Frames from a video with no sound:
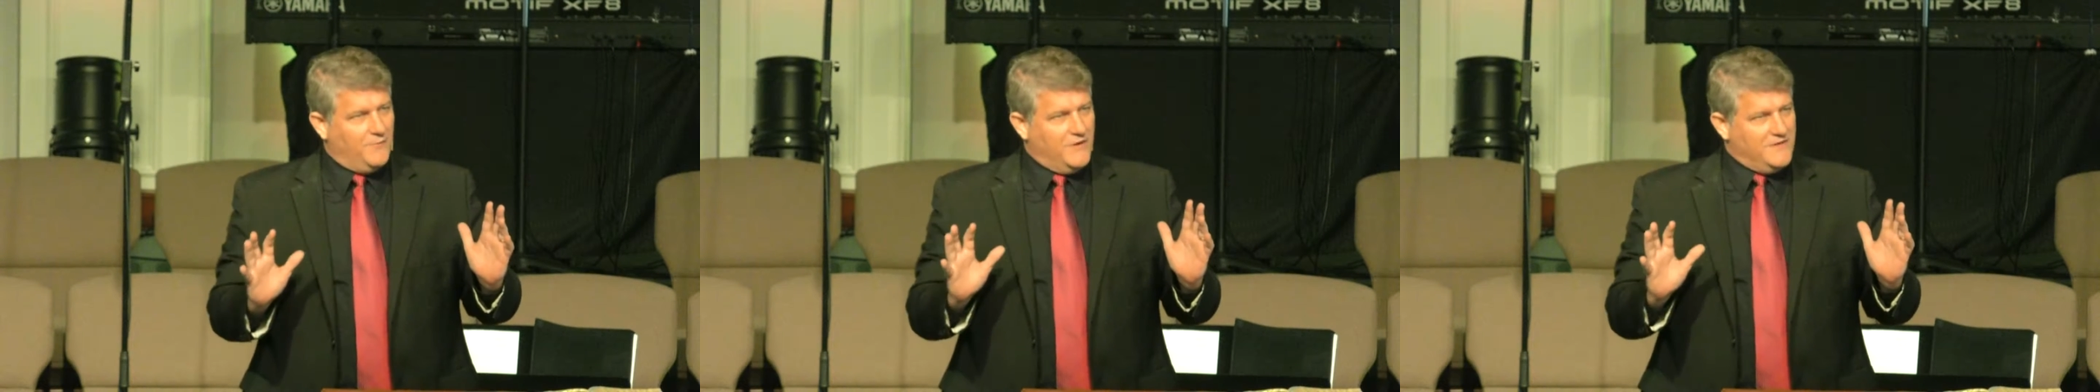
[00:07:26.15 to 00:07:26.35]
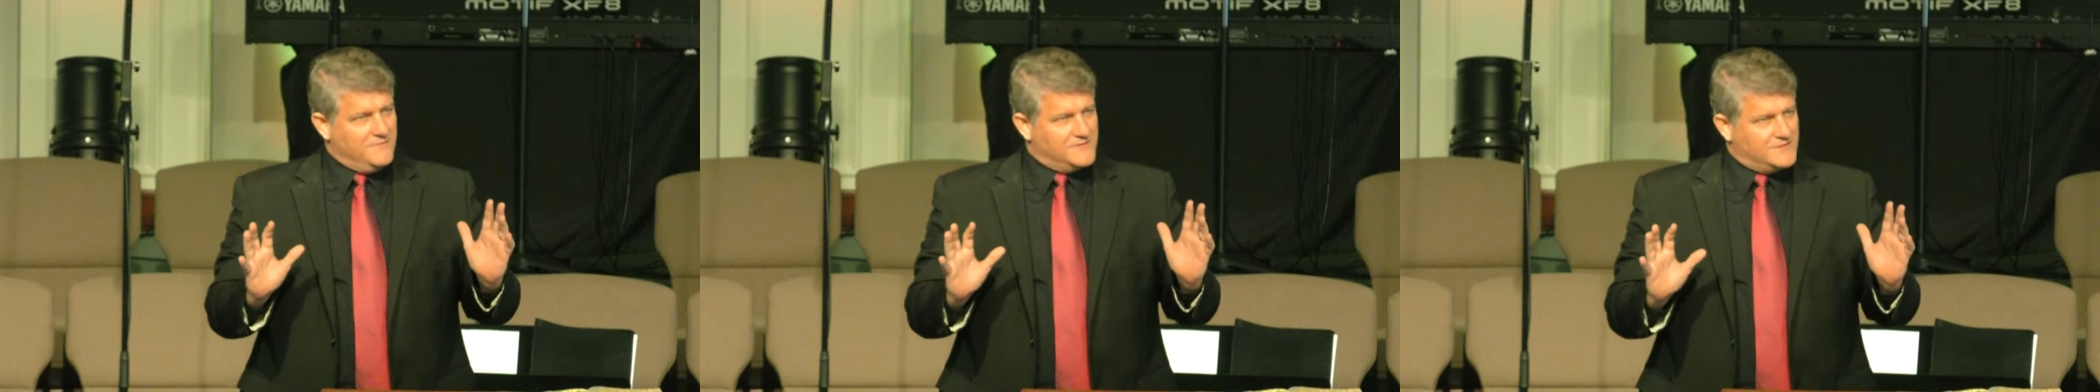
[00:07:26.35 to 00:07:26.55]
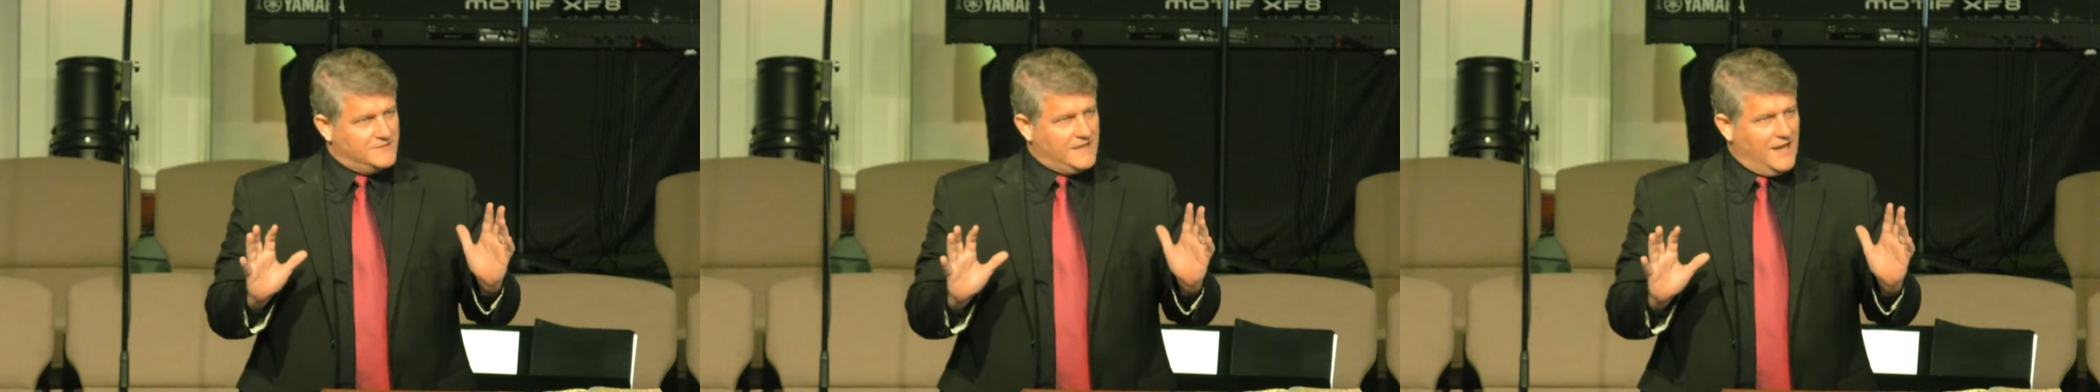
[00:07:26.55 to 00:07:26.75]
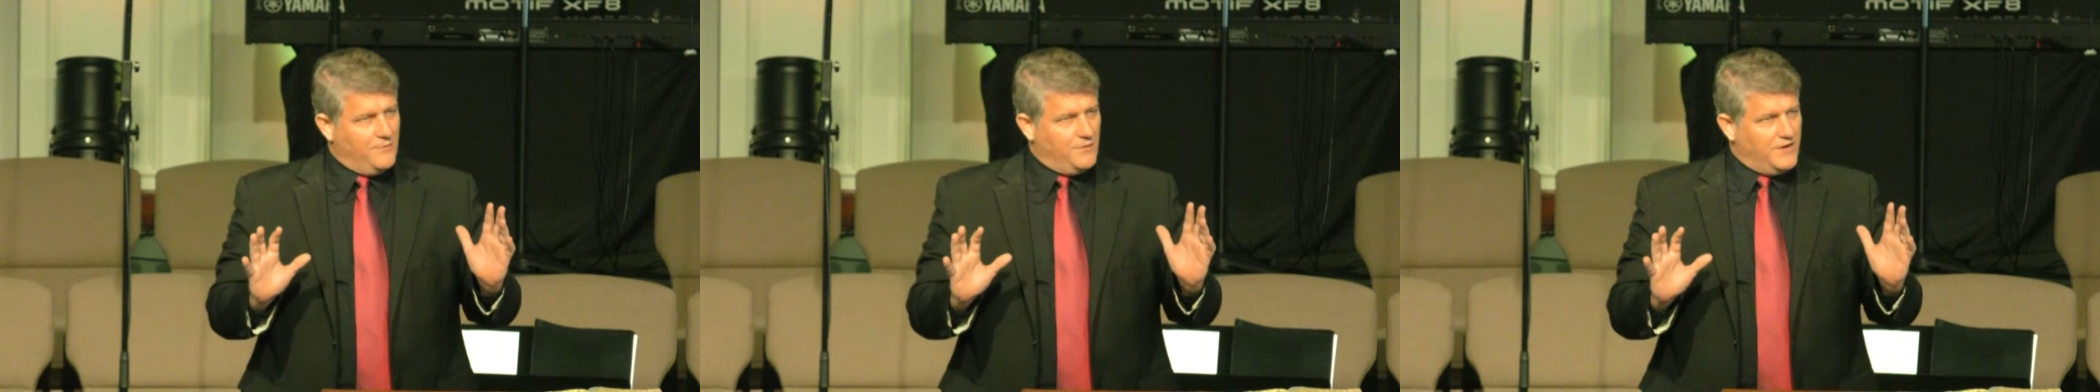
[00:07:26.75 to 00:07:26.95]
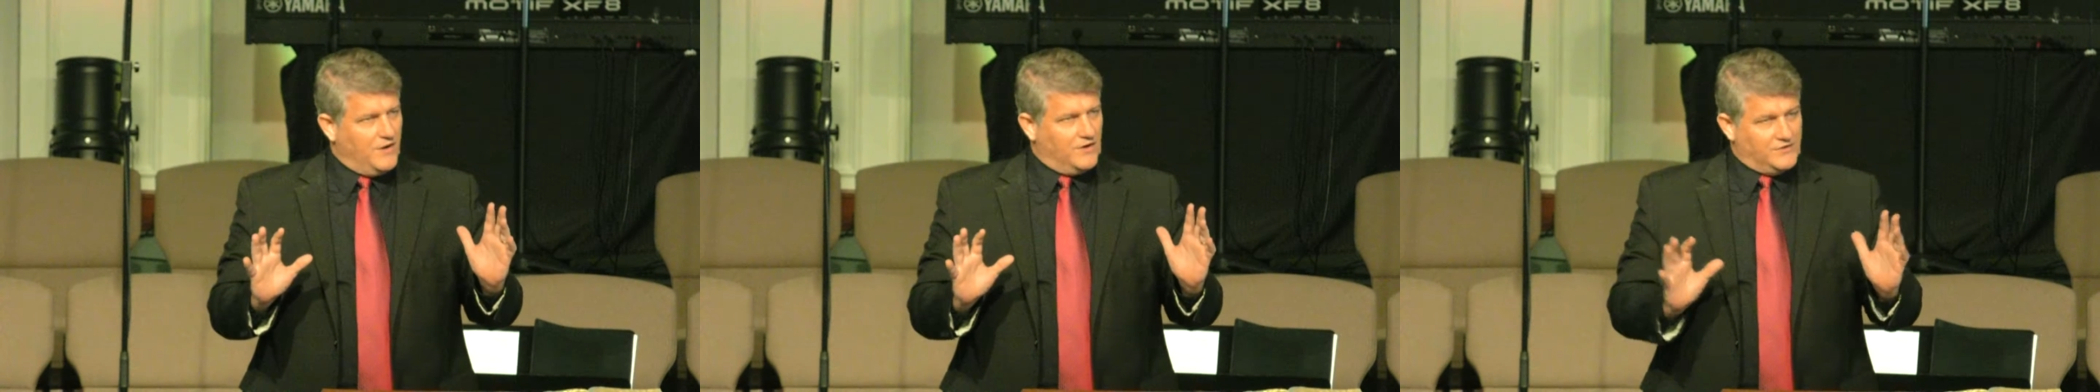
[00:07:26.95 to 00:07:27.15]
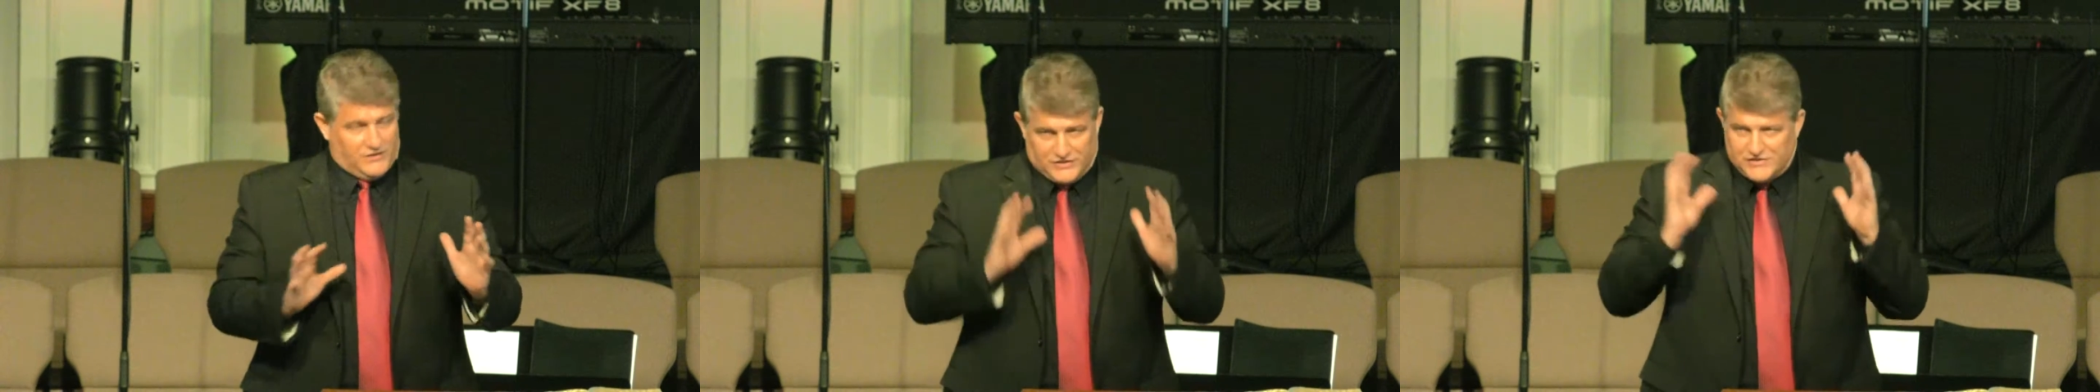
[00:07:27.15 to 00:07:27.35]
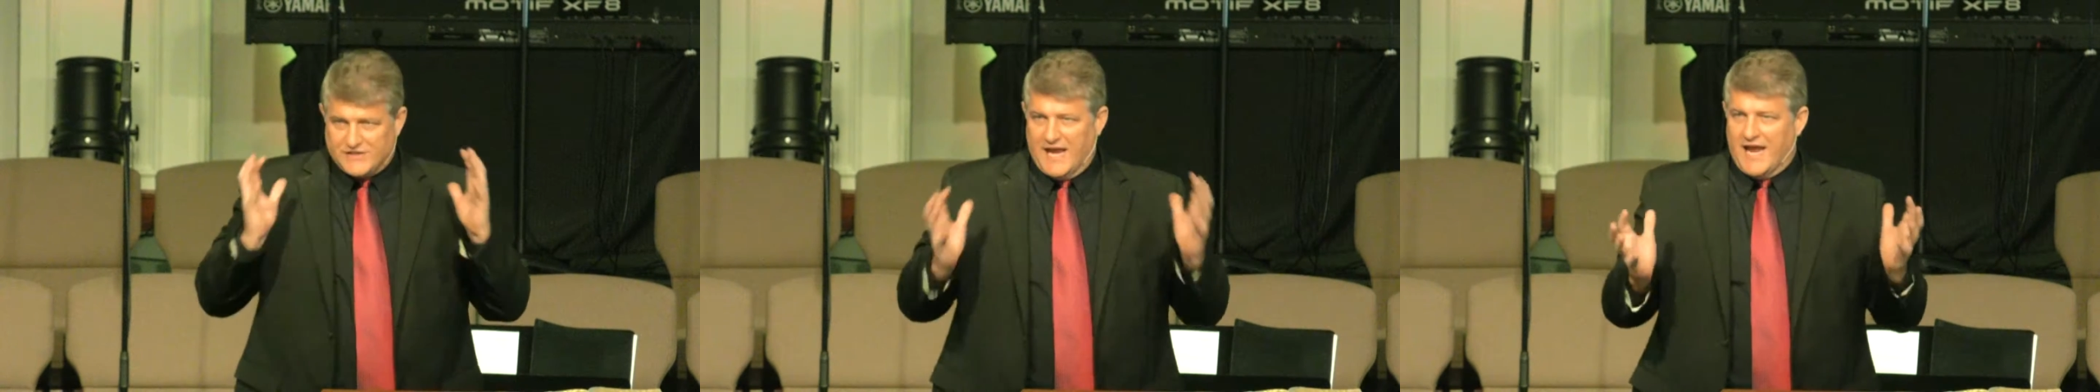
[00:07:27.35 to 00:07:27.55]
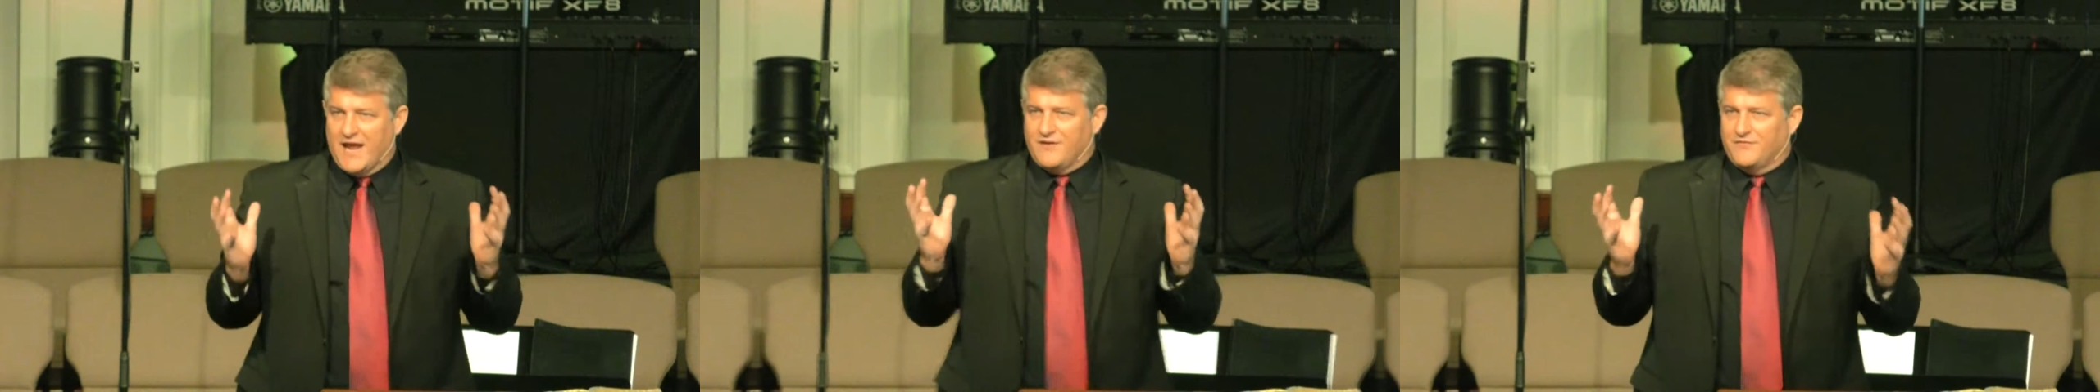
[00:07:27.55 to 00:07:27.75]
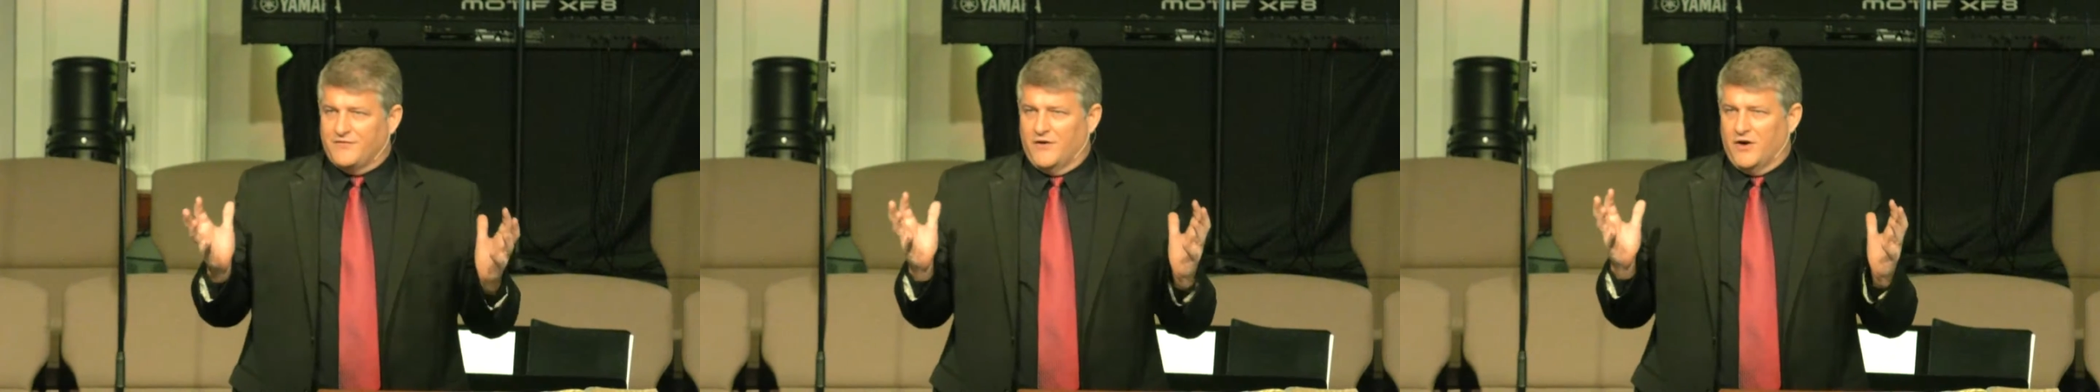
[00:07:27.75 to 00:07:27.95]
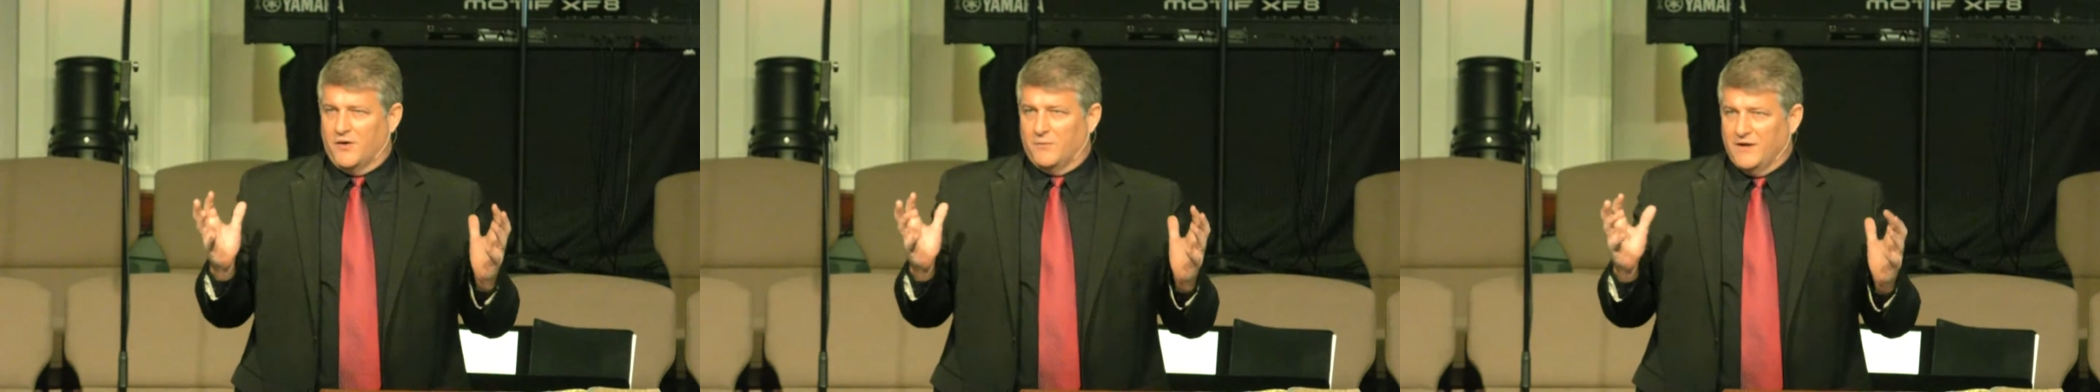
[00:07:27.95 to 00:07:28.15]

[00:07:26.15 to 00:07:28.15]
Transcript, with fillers: we that we are to stand firm.